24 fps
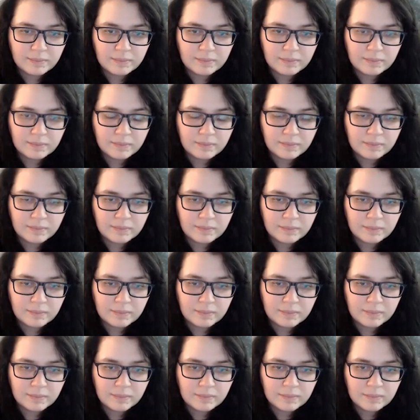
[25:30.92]

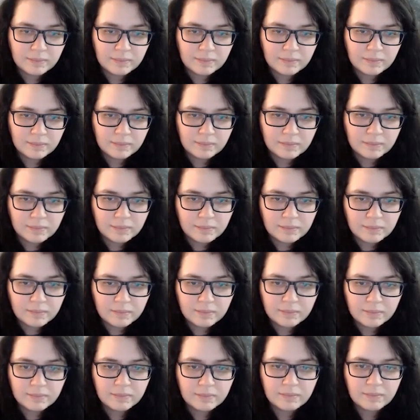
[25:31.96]

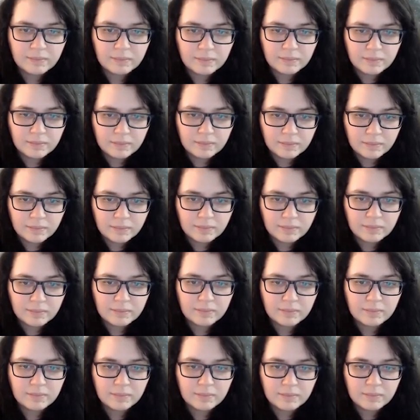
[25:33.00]

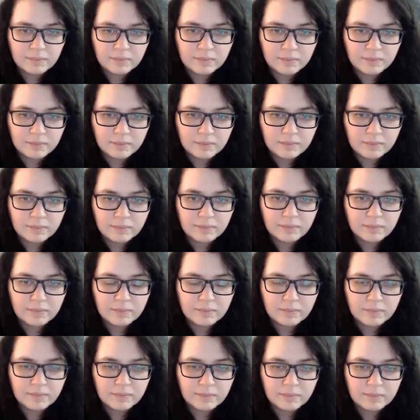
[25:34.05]

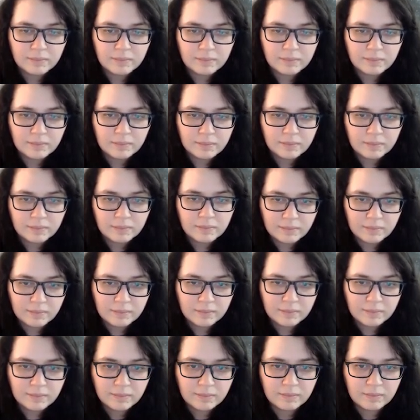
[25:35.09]

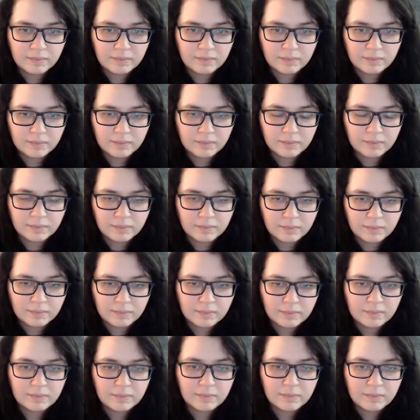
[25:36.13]

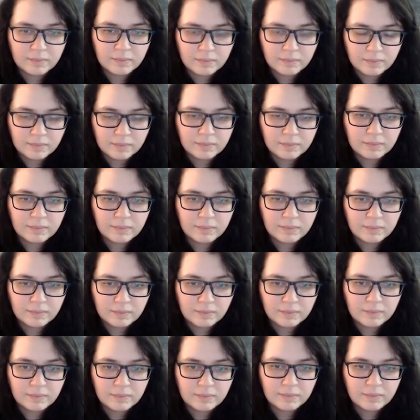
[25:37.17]

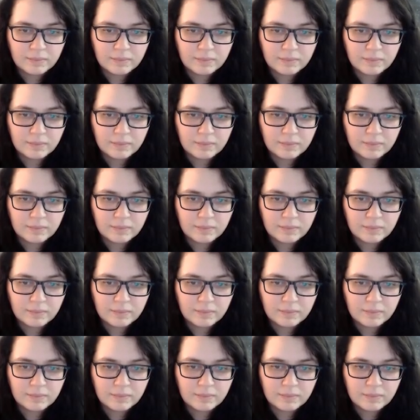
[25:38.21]
(not speaking)